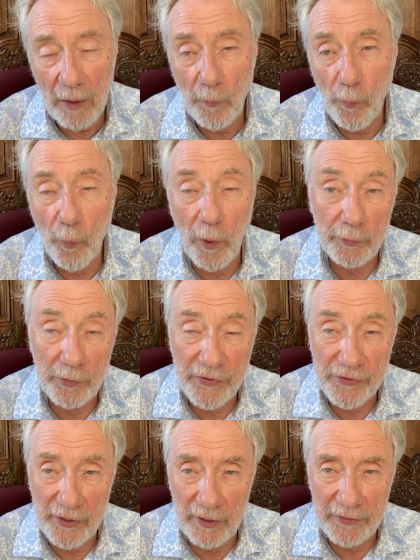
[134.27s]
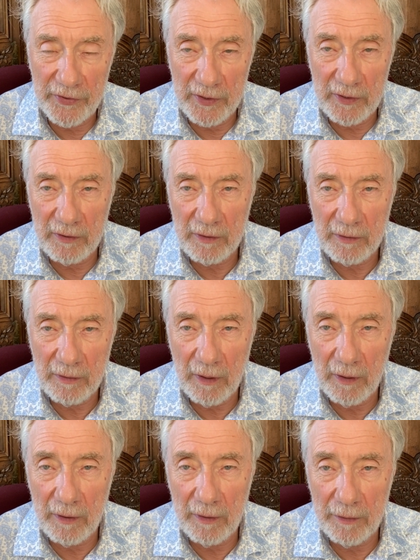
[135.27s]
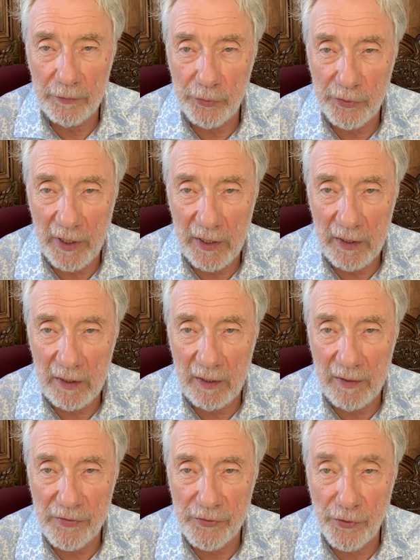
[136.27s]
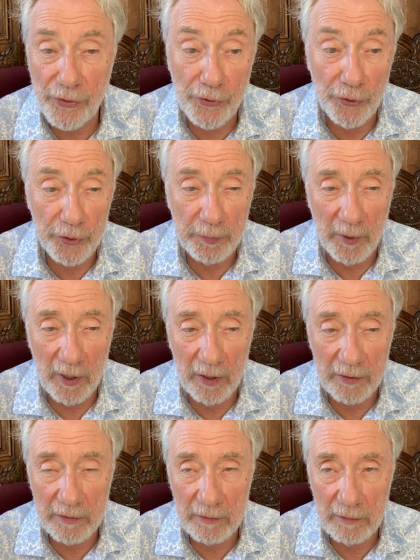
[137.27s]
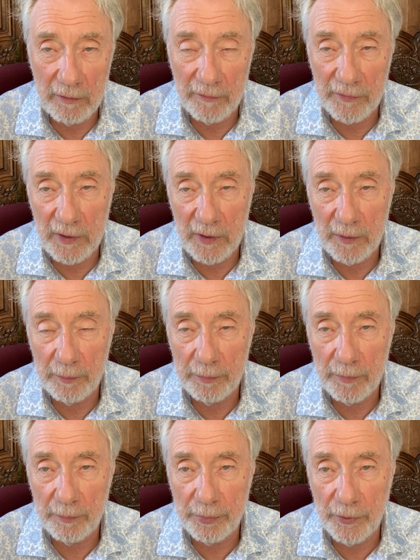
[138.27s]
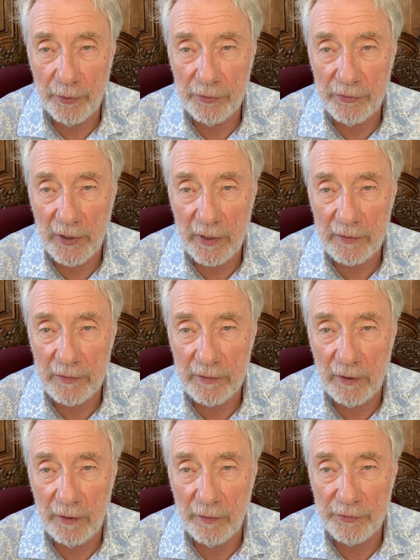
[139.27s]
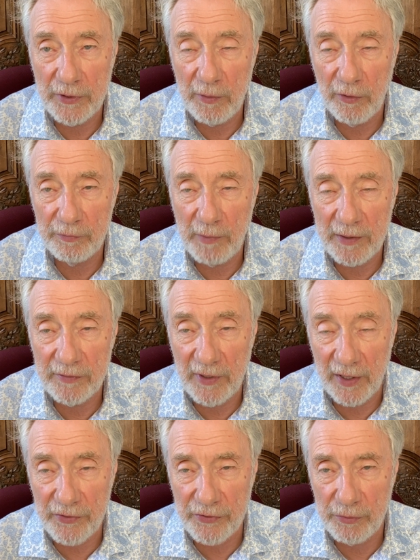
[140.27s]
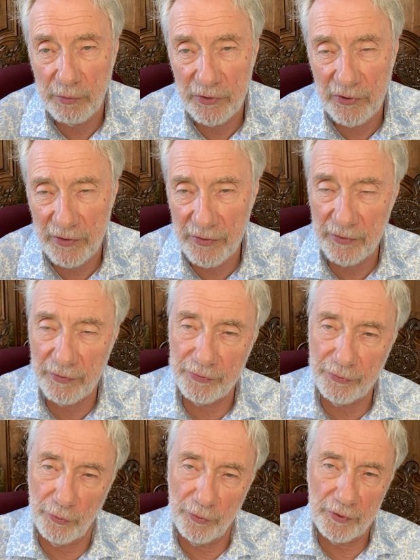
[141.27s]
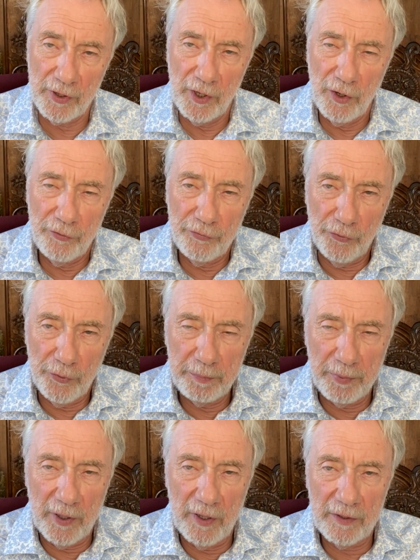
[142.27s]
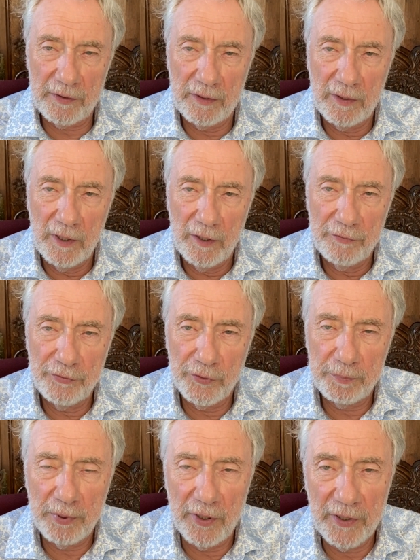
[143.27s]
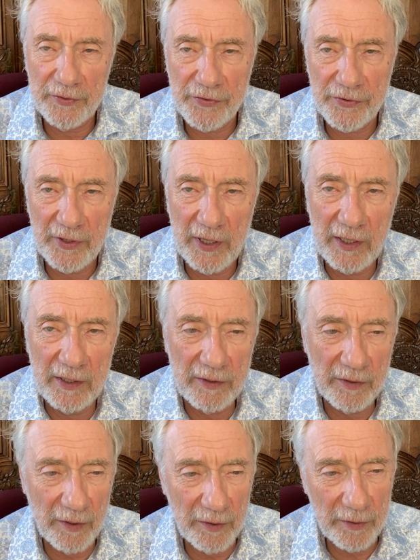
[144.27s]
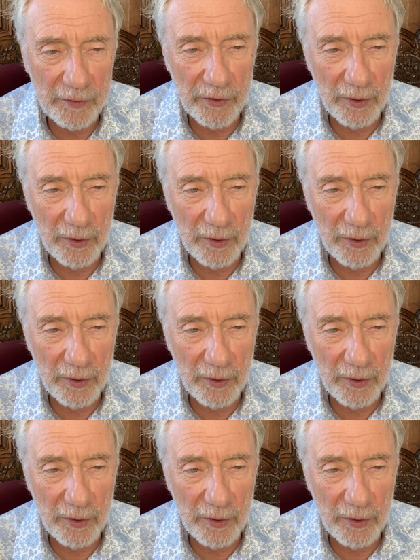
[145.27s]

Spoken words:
What we're starting today is the third part of the project, of my text, which has four parts, and the